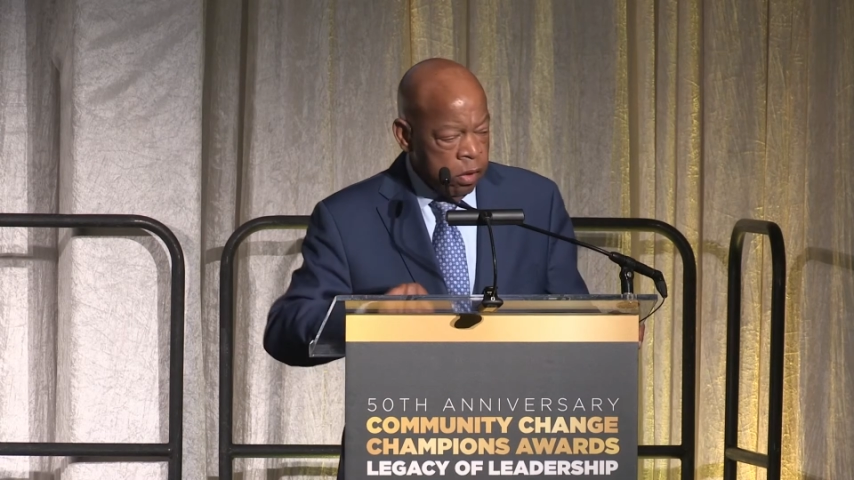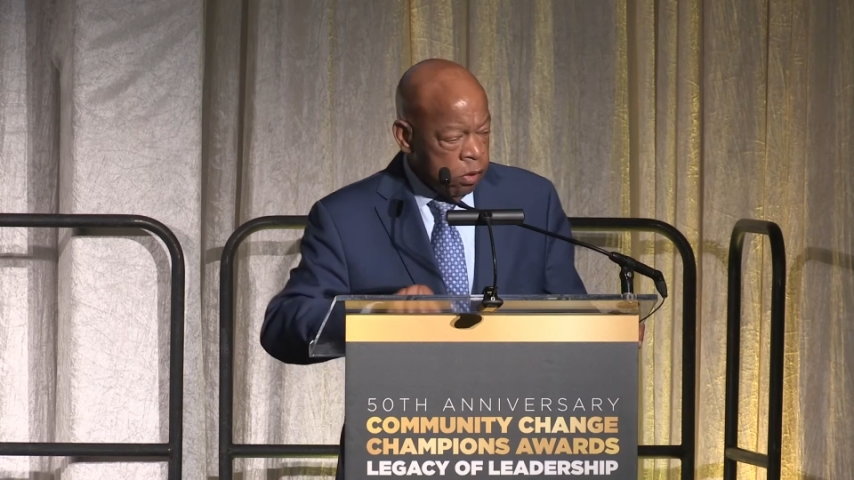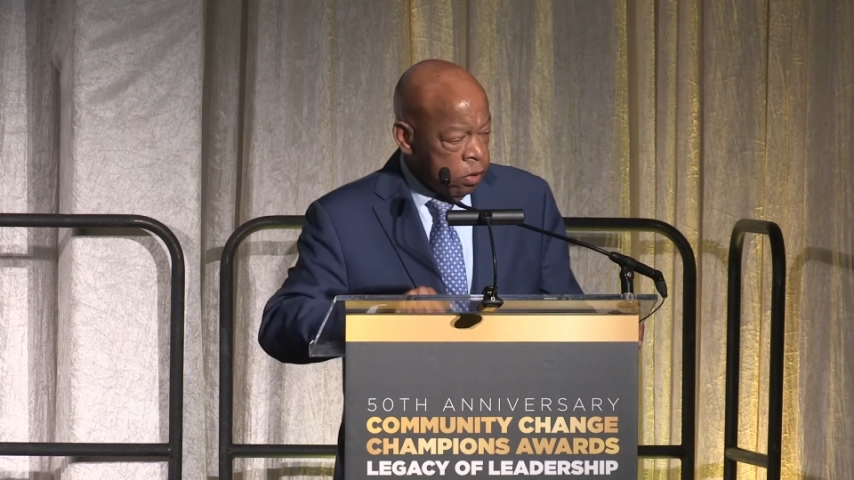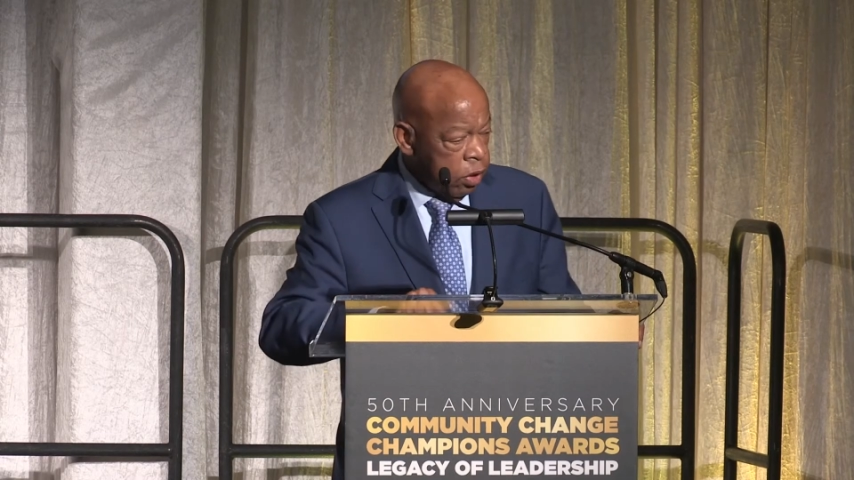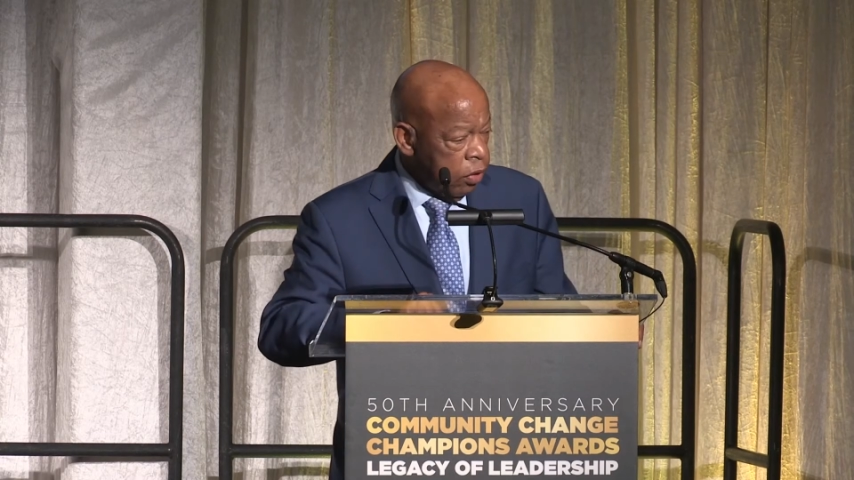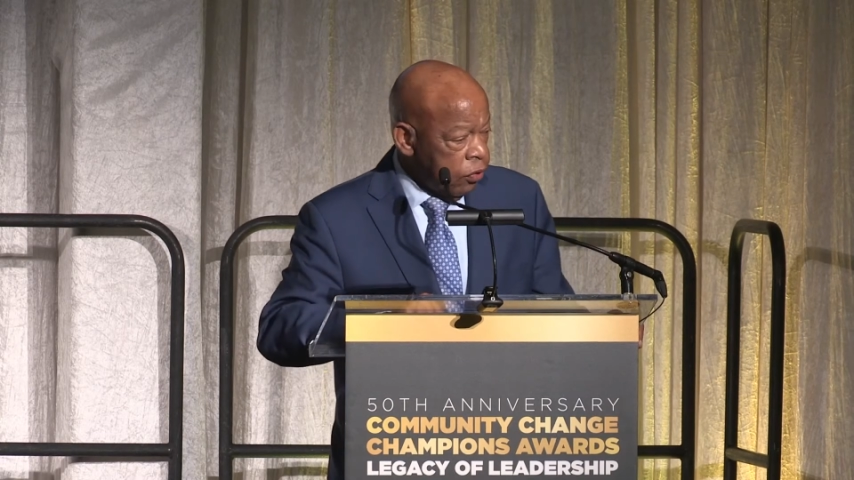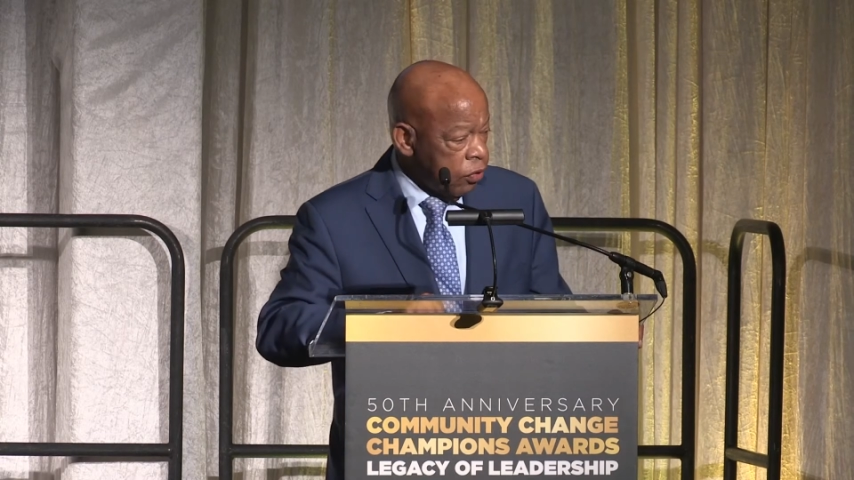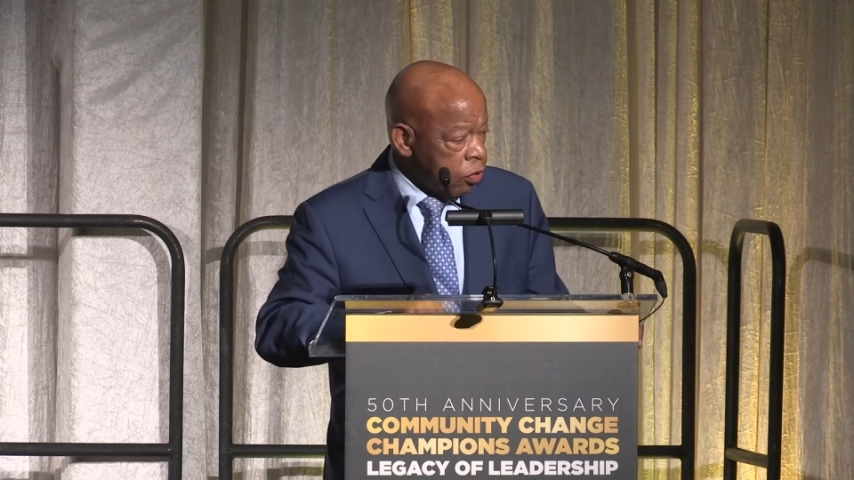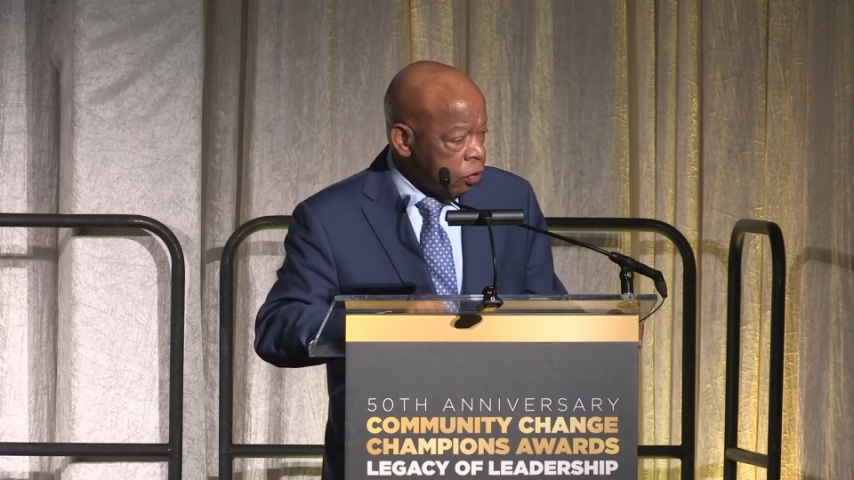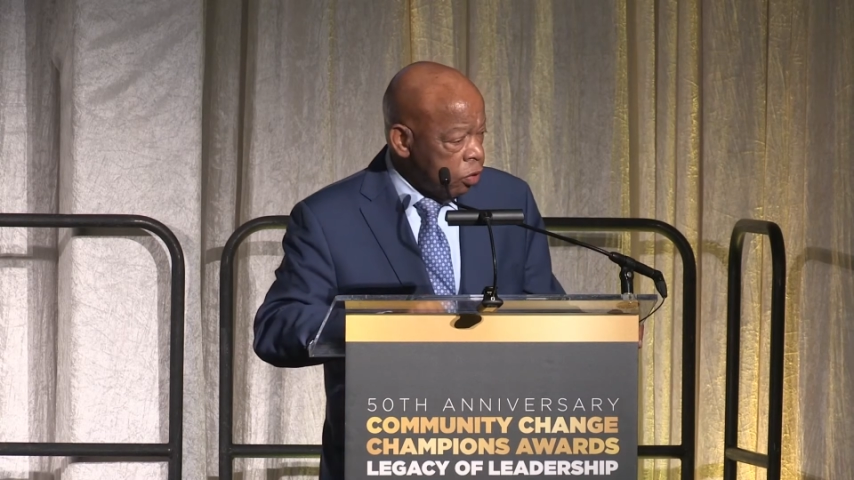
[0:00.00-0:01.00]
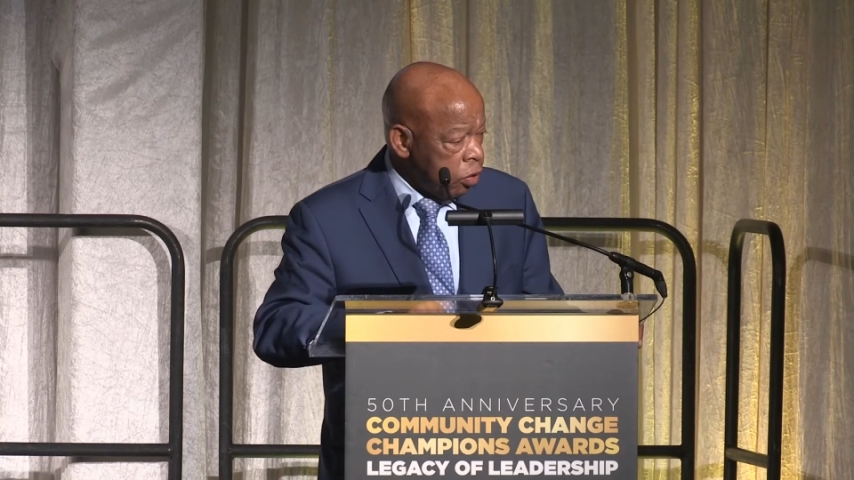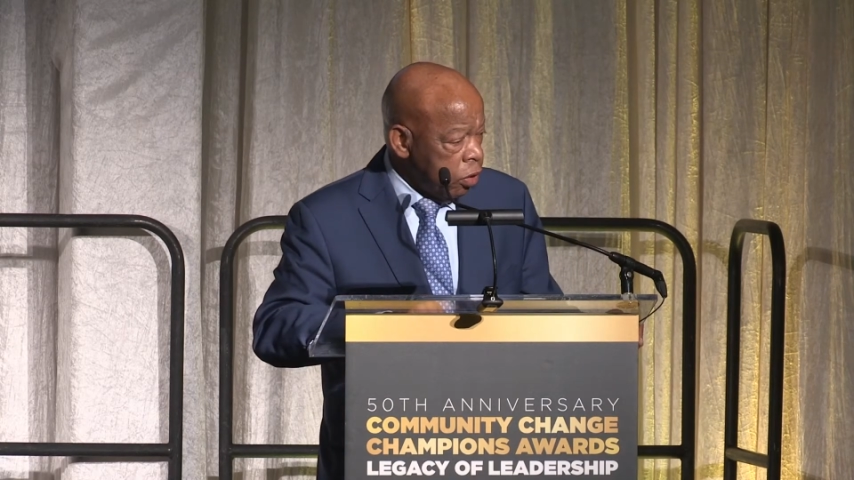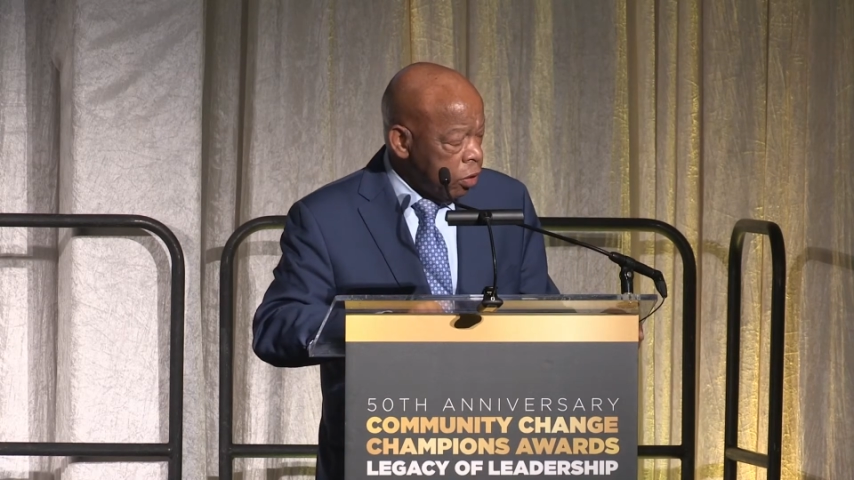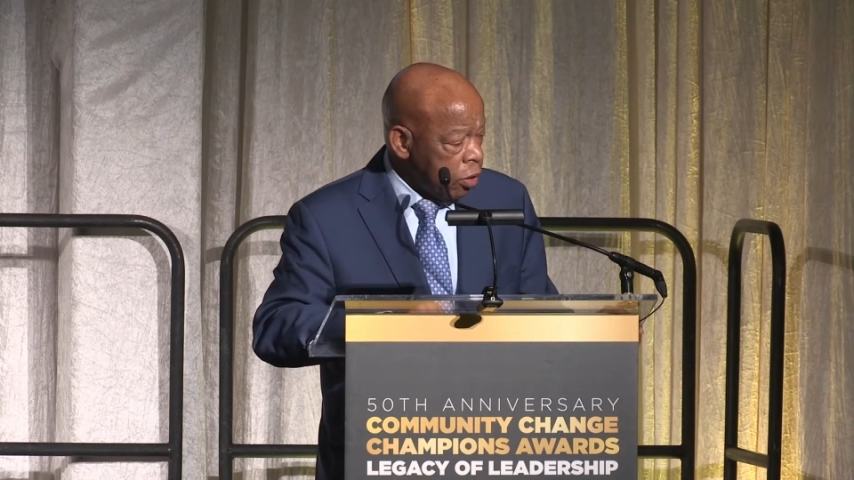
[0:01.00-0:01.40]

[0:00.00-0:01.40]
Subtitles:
Arlene said earlier,